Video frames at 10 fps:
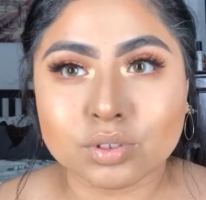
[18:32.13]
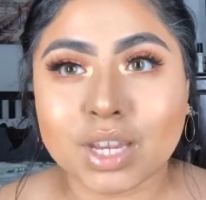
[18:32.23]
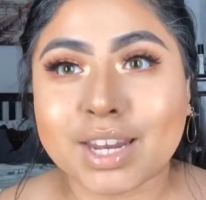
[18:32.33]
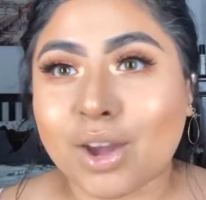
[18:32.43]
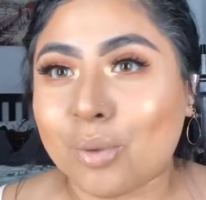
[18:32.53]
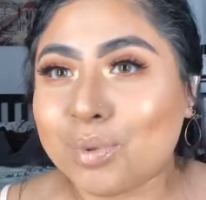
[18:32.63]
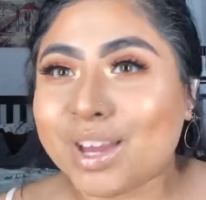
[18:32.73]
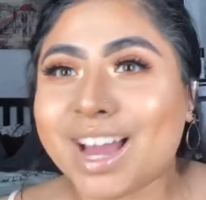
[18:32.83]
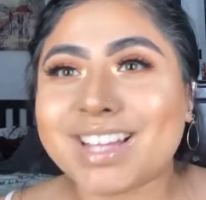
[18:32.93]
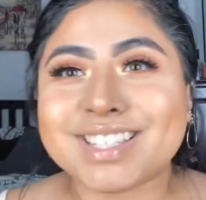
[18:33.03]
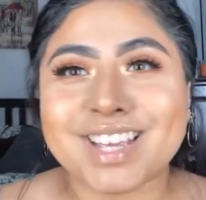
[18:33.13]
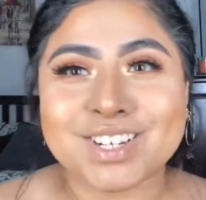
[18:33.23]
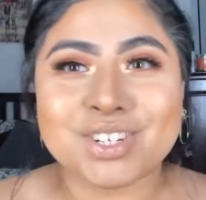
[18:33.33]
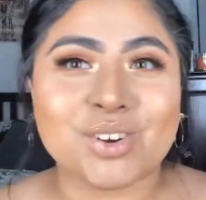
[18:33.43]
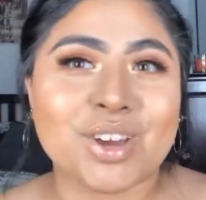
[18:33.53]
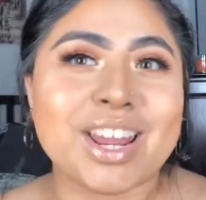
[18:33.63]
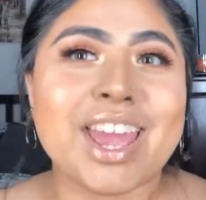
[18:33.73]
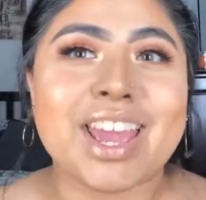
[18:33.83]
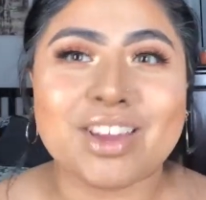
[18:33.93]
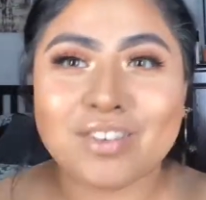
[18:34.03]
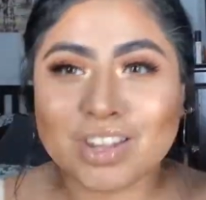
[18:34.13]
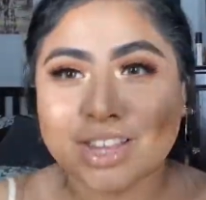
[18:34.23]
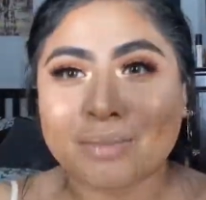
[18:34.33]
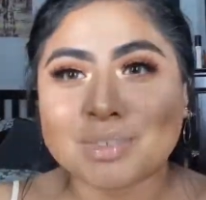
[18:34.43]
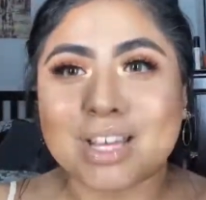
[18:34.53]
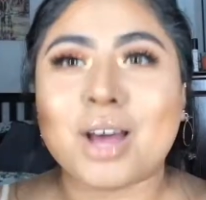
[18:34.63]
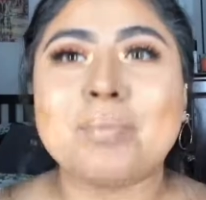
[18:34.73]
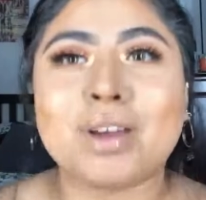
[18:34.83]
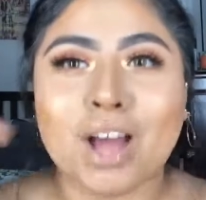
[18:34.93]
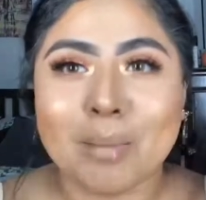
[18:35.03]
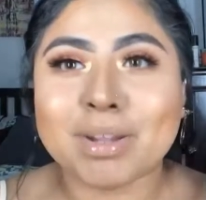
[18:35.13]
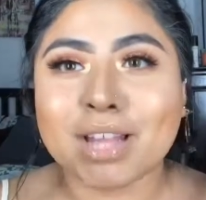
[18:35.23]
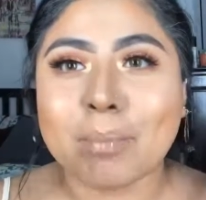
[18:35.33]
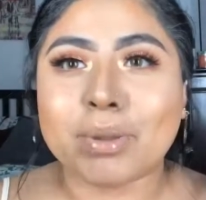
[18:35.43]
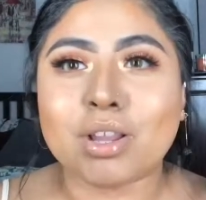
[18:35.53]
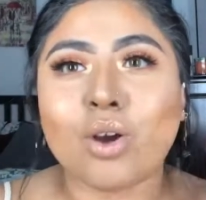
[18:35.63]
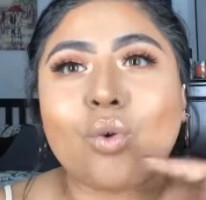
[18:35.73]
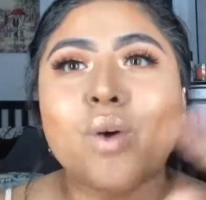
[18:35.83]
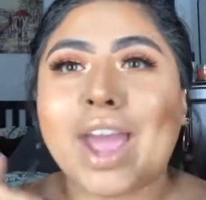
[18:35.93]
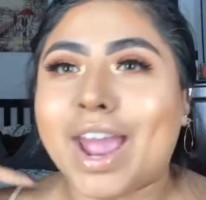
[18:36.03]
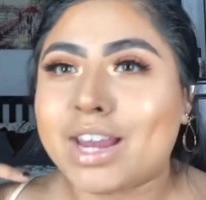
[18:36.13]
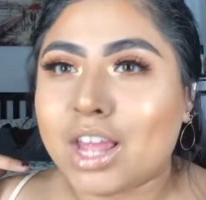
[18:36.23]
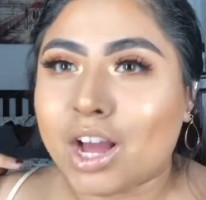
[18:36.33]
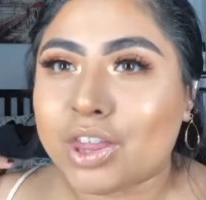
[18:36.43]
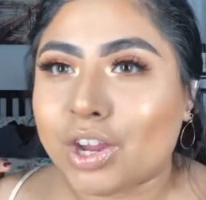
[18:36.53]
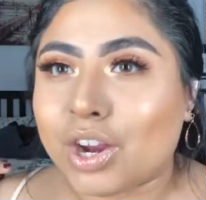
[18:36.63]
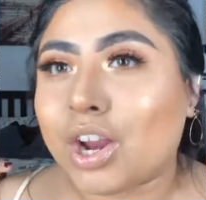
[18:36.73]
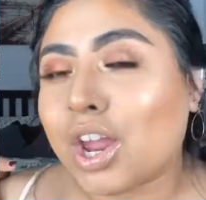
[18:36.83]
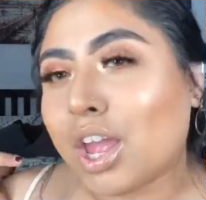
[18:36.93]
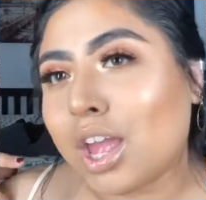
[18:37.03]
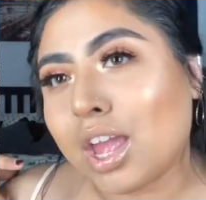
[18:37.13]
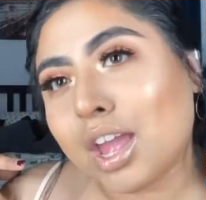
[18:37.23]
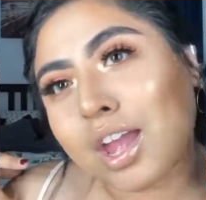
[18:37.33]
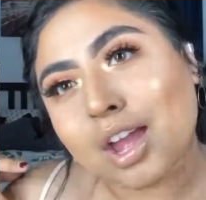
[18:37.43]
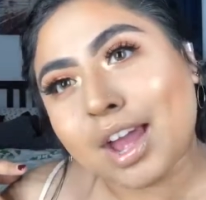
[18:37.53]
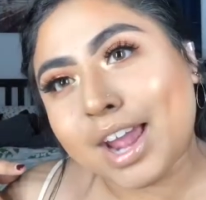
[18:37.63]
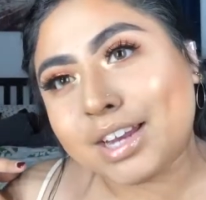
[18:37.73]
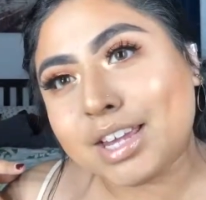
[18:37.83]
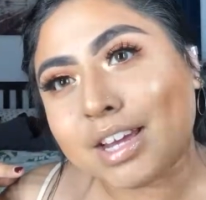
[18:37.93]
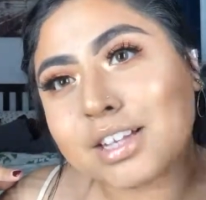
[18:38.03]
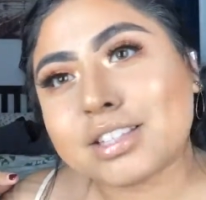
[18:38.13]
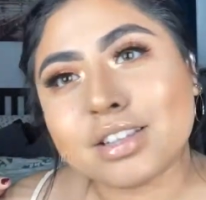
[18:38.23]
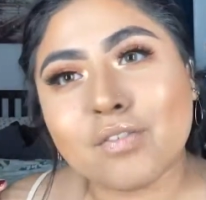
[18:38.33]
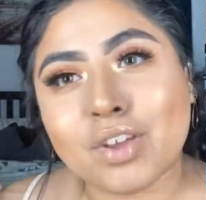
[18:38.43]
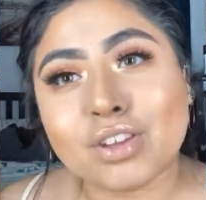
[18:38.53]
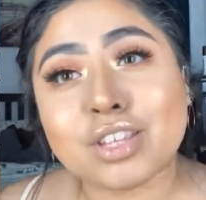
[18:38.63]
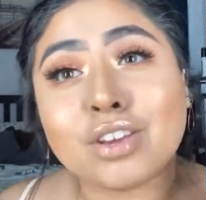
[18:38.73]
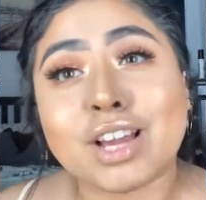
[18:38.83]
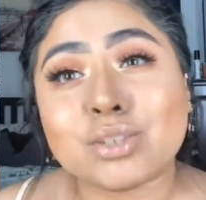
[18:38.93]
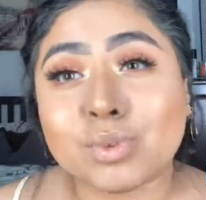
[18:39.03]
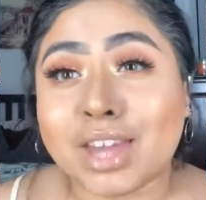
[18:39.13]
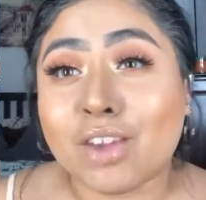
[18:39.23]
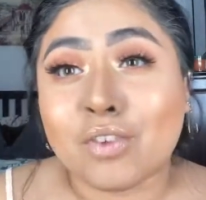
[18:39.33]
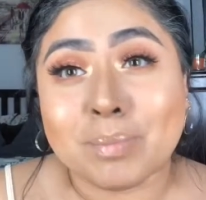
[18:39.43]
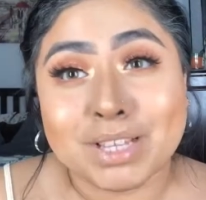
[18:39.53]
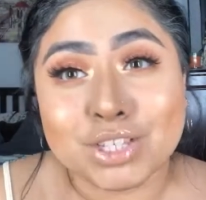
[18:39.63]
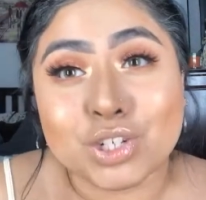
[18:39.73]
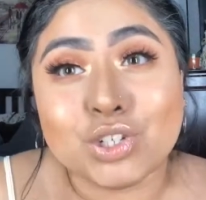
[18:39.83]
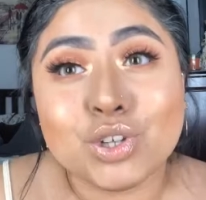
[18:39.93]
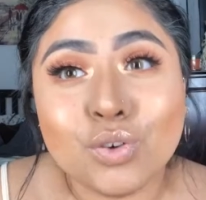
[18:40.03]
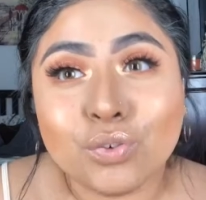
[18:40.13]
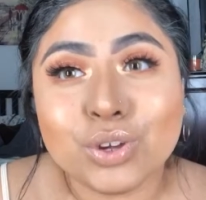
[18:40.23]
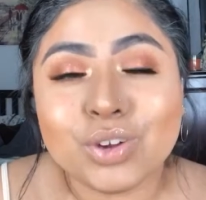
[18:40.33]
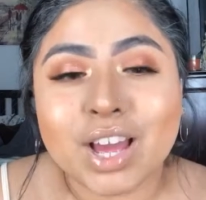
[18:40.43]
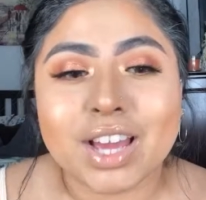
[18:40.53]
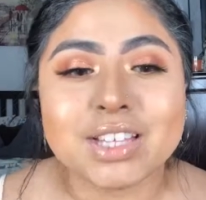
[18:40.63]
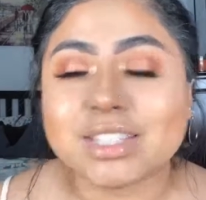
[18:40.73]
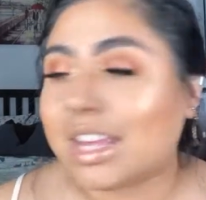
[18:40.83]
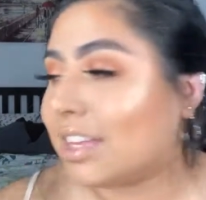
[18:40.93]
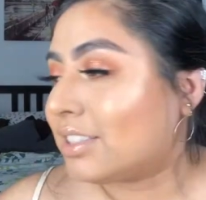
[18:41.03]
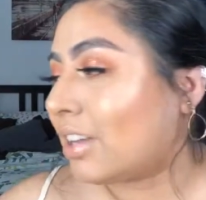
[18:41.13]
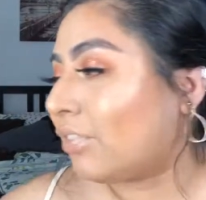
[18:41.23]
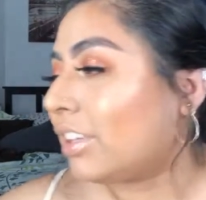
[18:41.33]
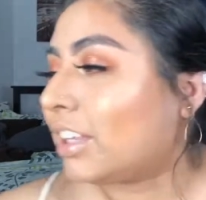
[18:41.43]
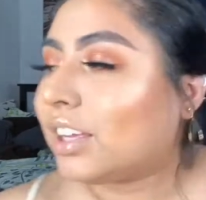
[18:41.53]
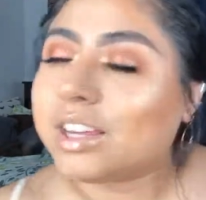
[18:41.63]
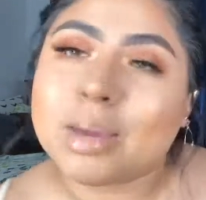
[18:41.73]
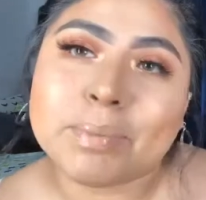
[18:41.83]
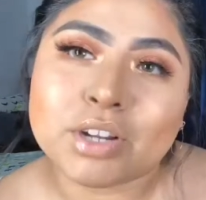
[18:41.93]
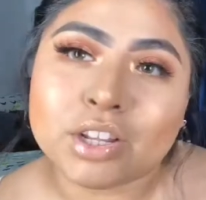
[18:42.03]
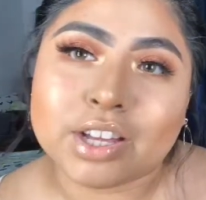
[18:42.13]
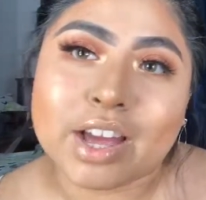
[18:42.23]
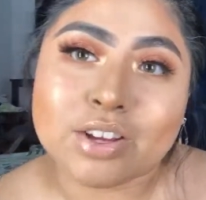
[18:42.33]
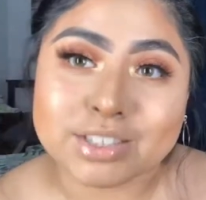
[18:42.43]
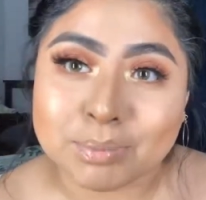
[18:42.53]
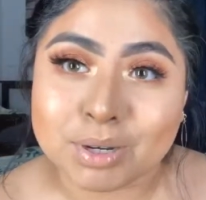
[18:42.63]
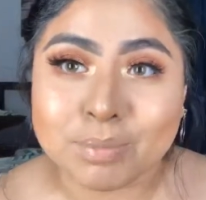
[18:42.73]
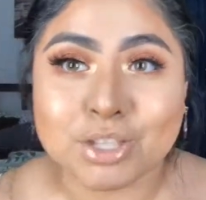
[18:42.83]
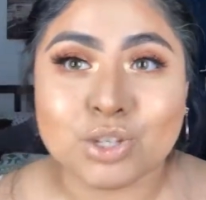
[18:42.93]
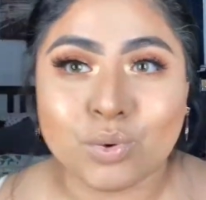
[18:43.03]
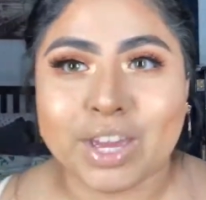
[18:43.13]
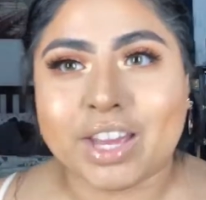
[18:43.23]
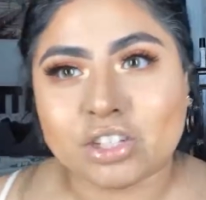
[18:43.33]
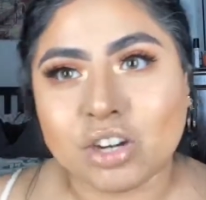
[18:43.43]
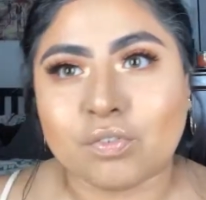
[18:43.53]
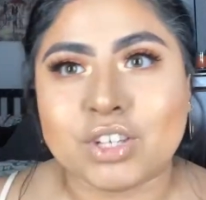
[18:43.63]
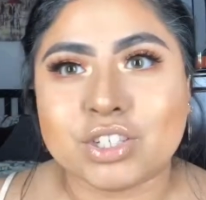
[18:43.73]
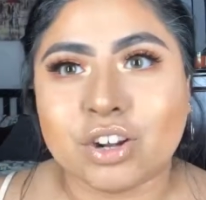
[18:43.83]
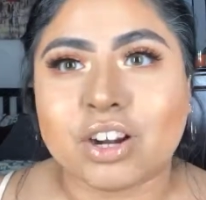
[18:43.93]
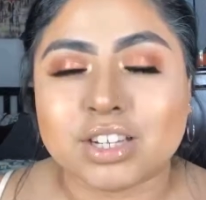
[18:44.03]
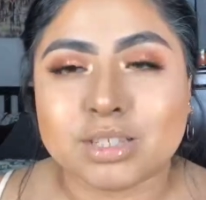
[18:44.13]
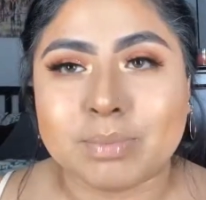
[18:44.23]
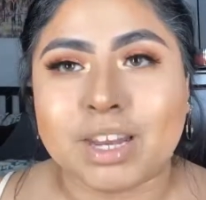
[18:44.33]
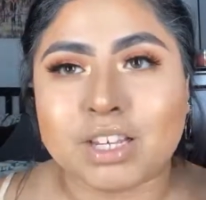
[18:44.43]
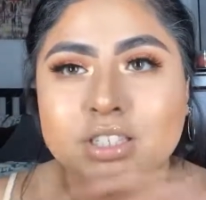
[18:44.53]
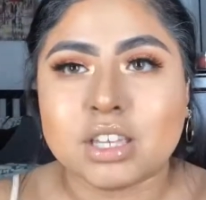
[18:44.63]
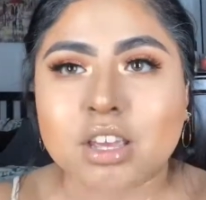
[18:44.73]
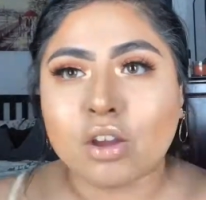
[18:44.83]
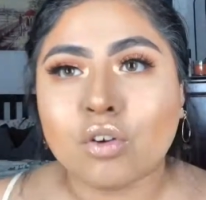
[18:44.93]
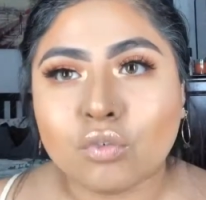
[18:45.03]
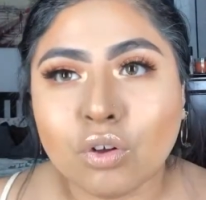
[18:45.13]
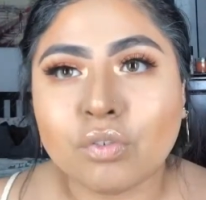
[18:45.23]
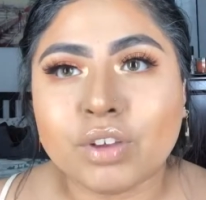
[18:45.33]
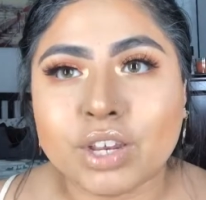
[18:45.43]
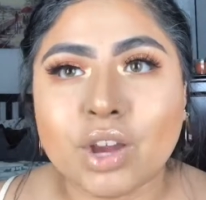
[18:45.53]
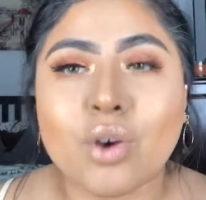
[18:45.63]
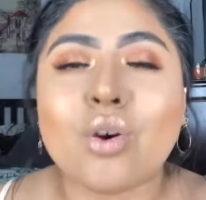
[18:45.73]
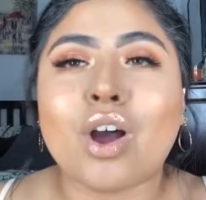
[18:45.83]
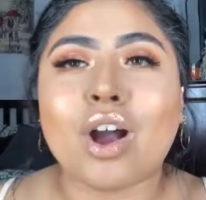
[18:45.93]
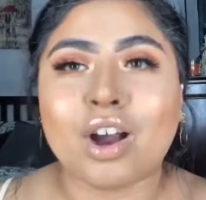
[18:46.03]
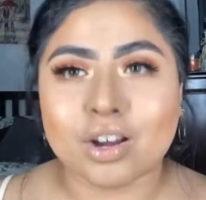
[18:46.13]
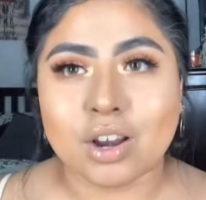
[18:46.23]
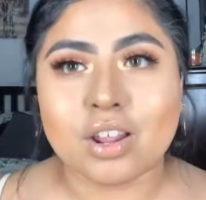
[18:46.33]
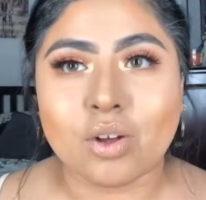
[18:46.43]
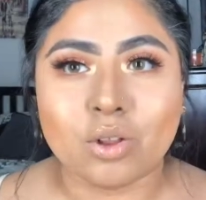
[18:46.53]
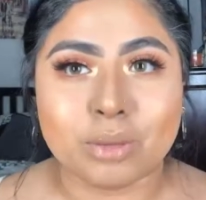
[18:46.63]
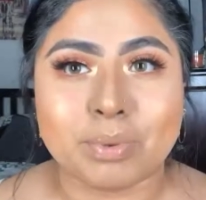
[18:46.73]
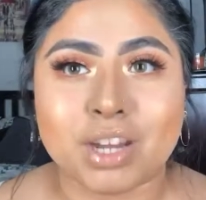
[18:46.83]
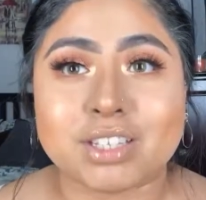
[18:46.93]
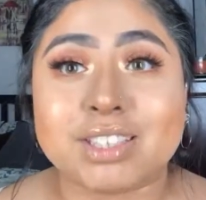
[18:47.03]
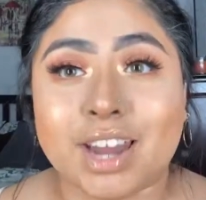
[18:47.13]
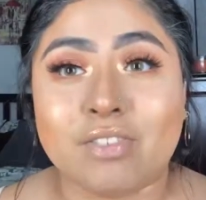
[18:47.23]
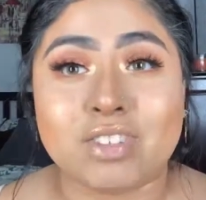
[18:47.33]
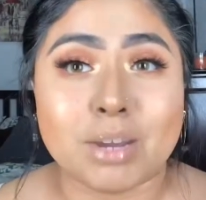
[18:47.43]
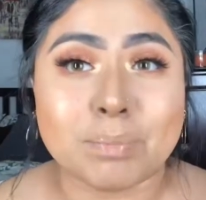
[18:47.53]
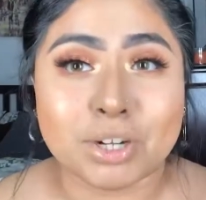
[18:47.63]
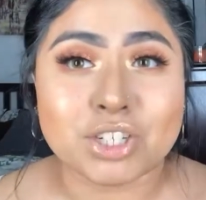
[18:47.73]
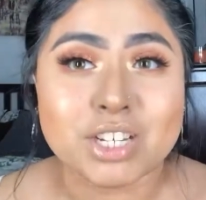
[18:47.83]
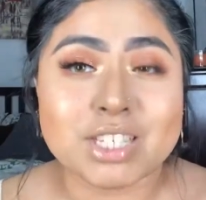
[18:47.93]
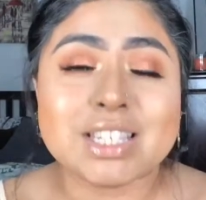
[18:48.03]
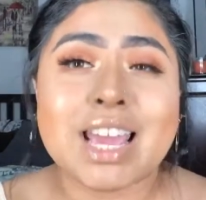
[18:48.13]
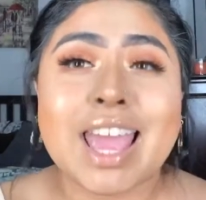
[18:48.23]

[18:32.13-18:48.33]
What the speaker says: And I hope you guys enjoyed it. Give it a thumbs up. Comment down below any other ideas, videos that you guys would like for me to do for you guys. Definitely keeping a lookout, because I'm going to be doing Jeffree Star Cosmetics full video on all the products that I did purchase.